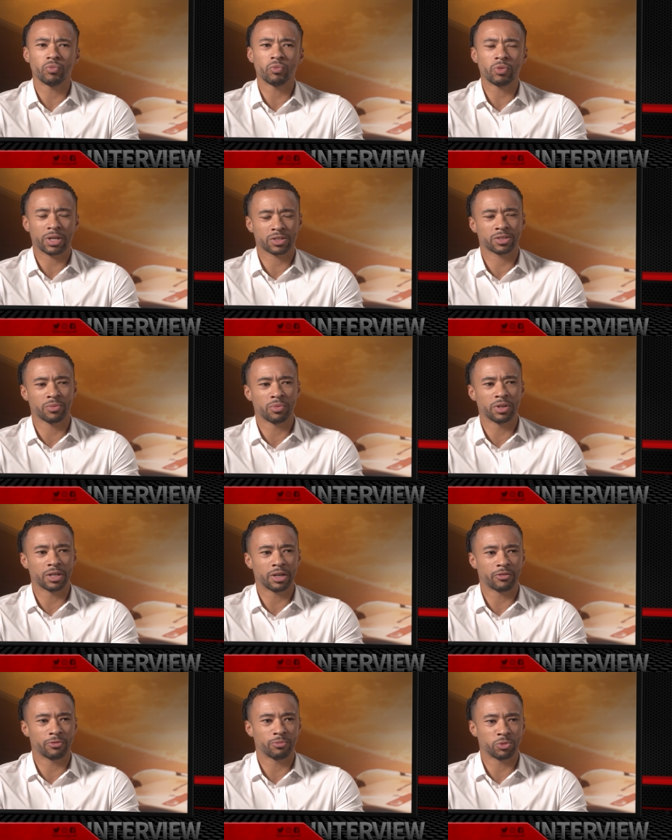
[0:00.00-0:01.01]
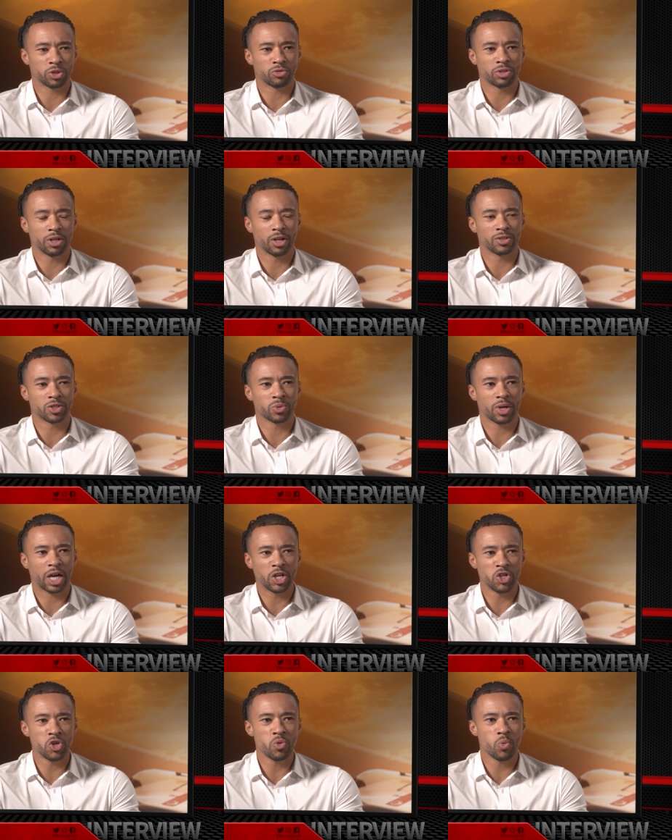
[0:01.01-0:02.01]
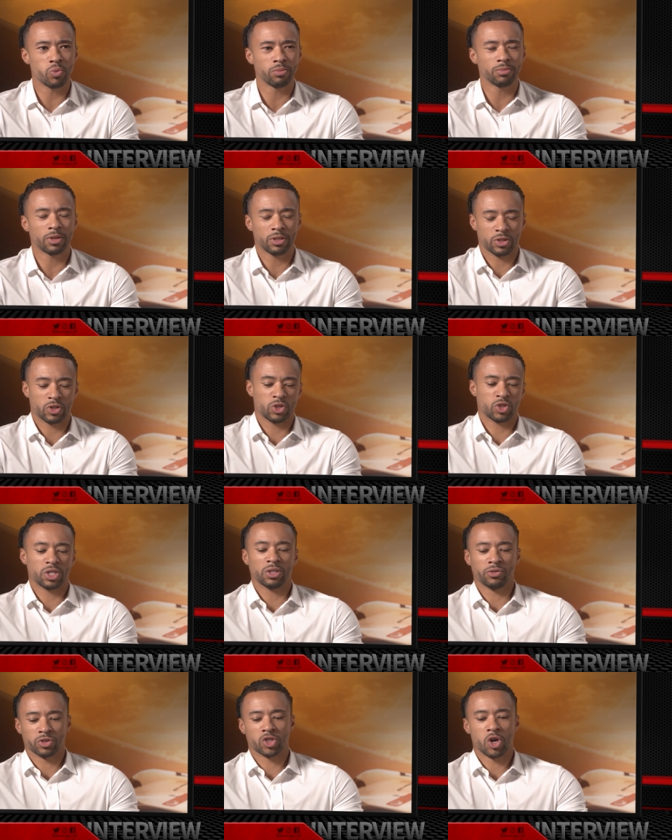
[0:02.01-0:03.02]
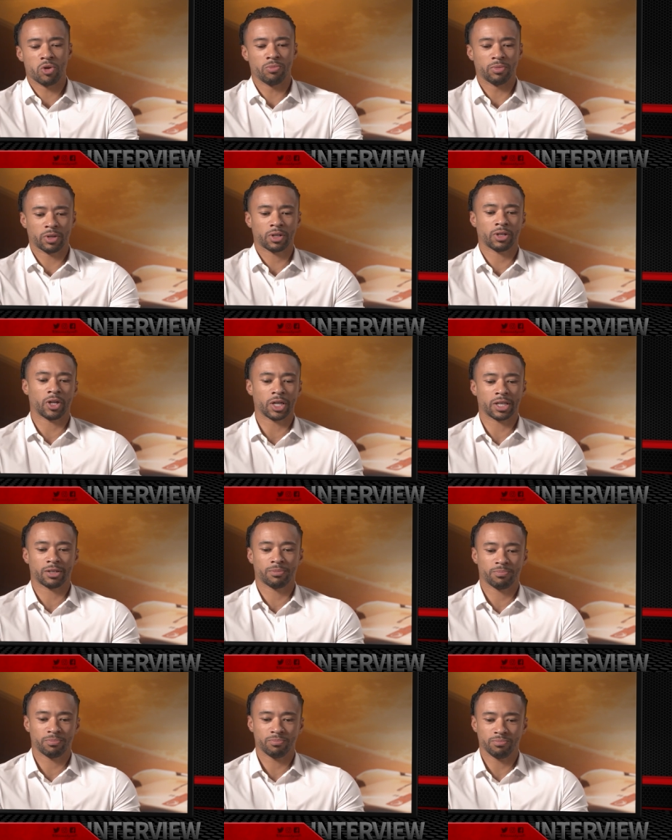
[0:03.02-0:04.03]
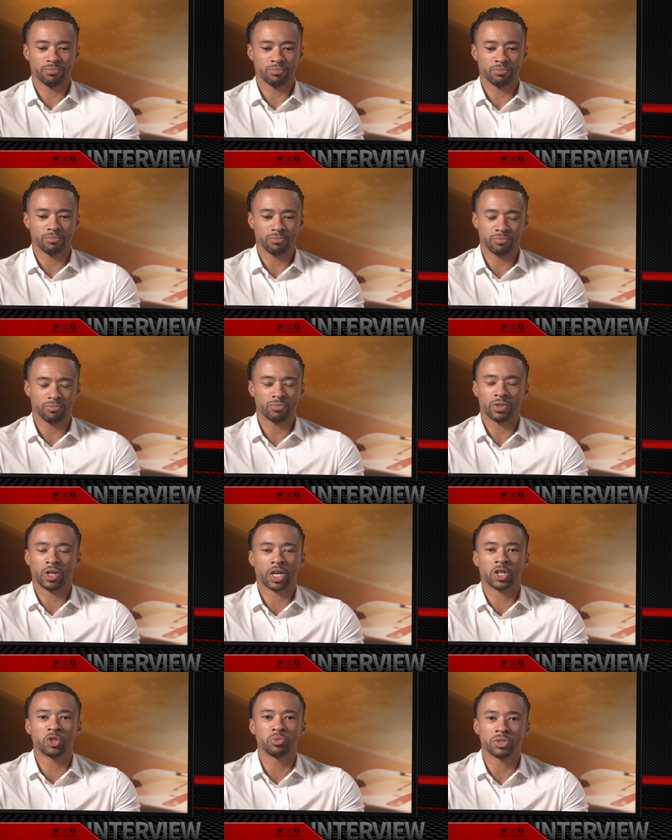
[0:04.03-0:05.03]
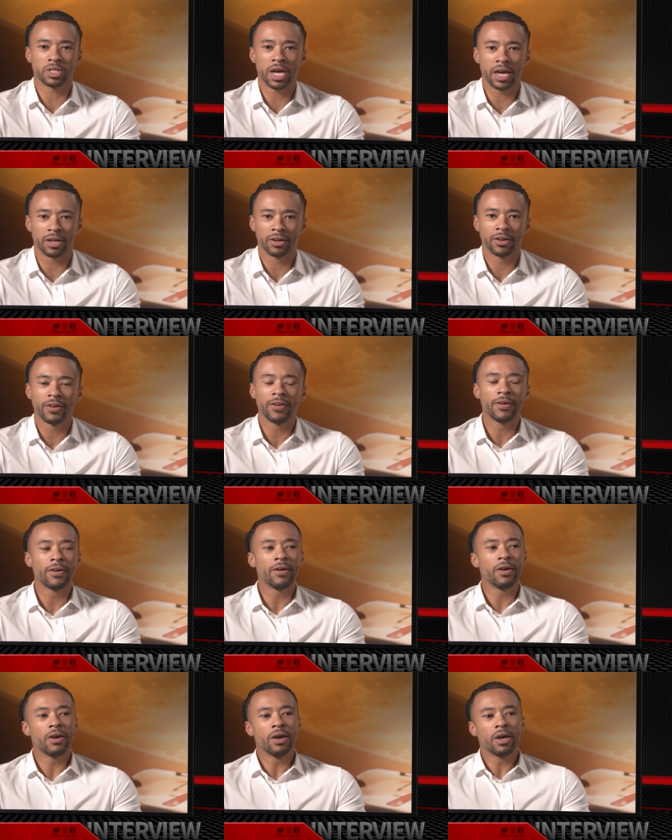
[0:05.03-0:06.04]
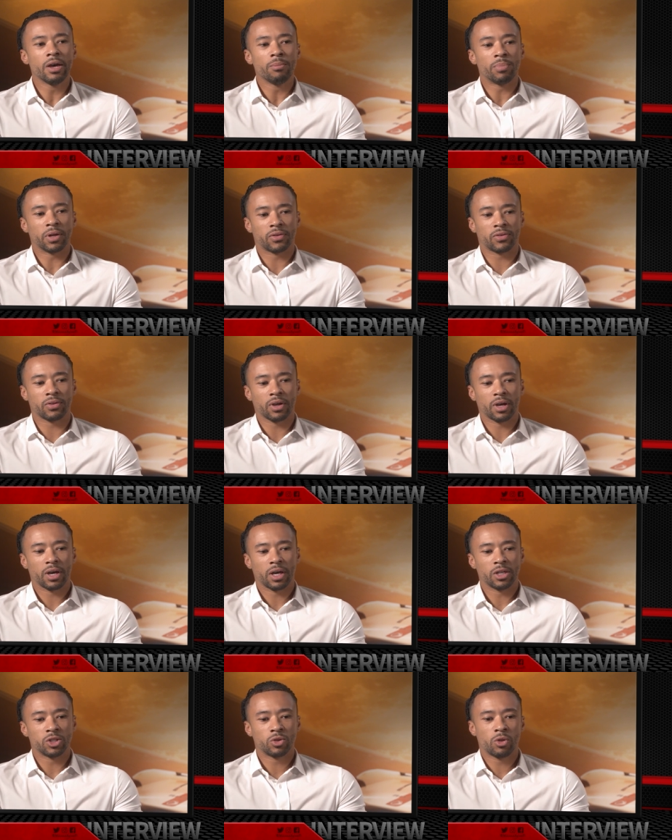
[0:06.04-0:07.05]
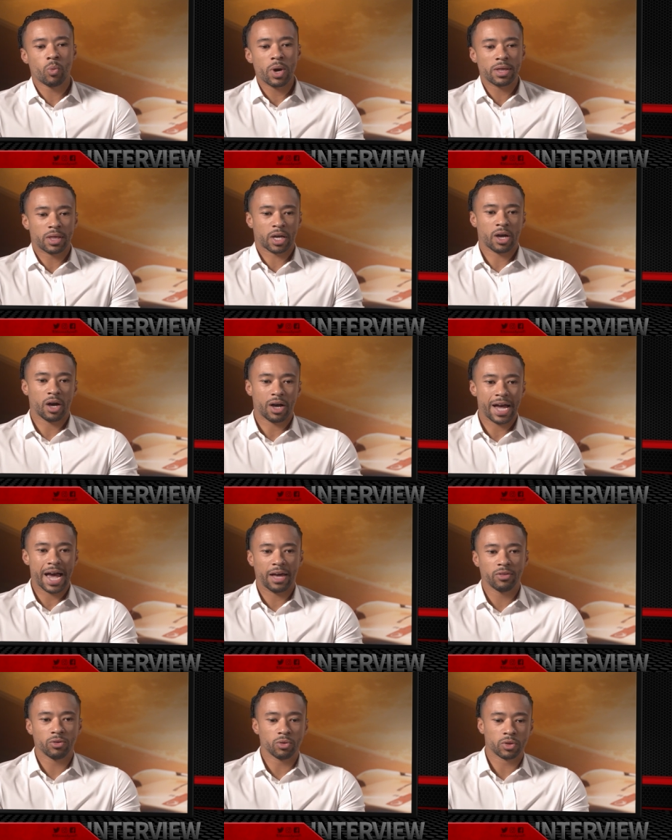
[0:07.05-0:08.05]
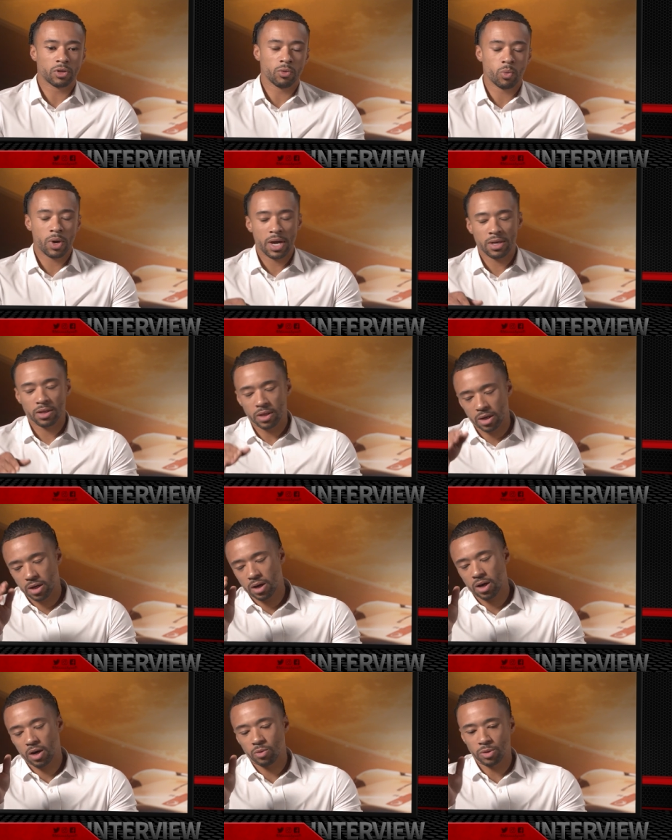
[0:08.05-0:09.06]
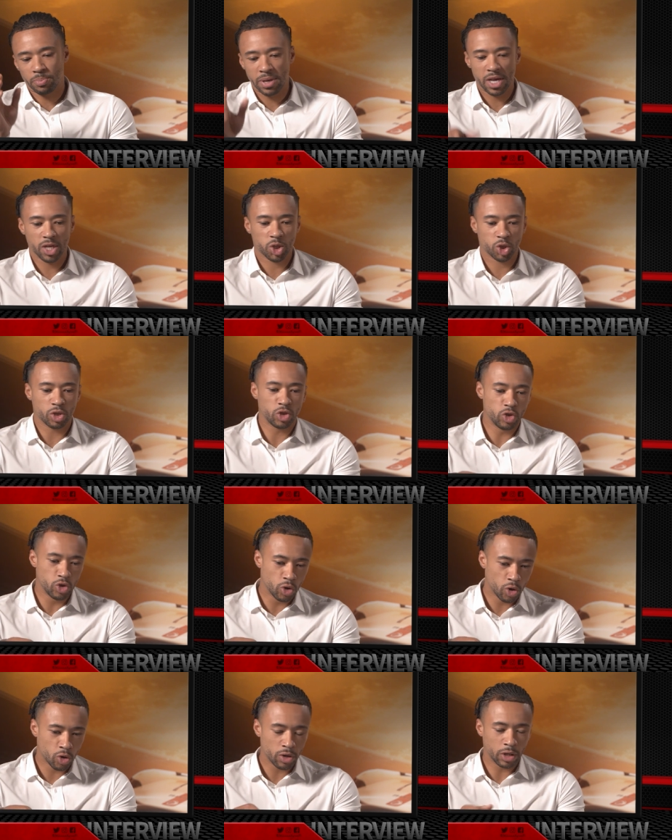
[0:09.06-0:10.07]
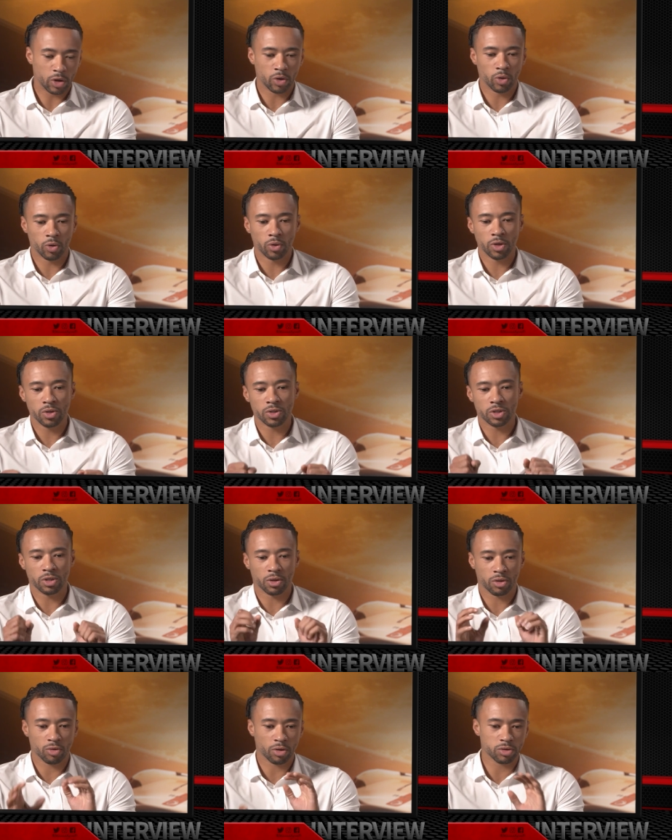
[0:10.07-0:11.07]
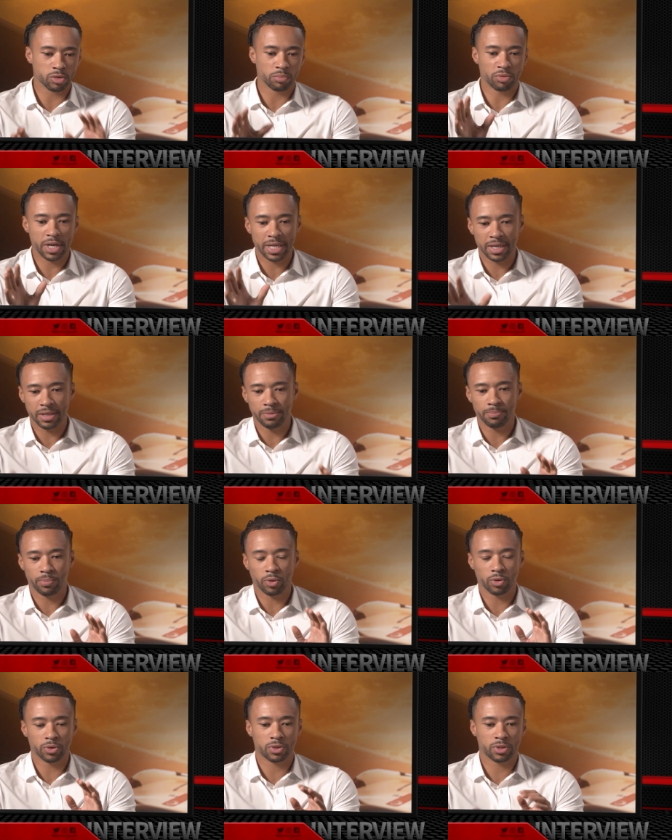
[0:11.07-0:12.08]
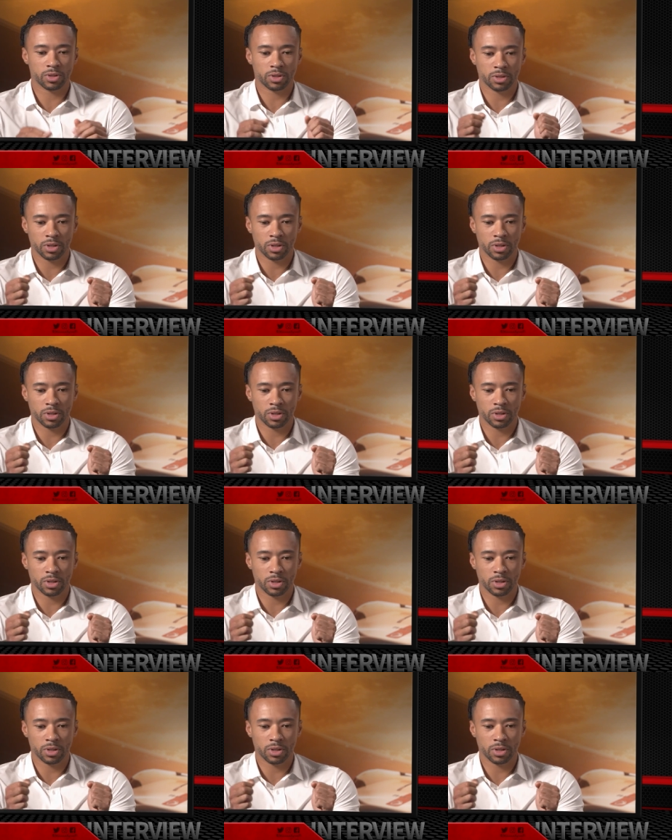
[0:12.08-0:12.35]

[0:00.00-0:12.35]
that's something i've just realized as well i knew silverstone like yes. like i do today but uh, the way that the car handled, the way that the car would pitch and yaw in corners, your throttle brake inputs,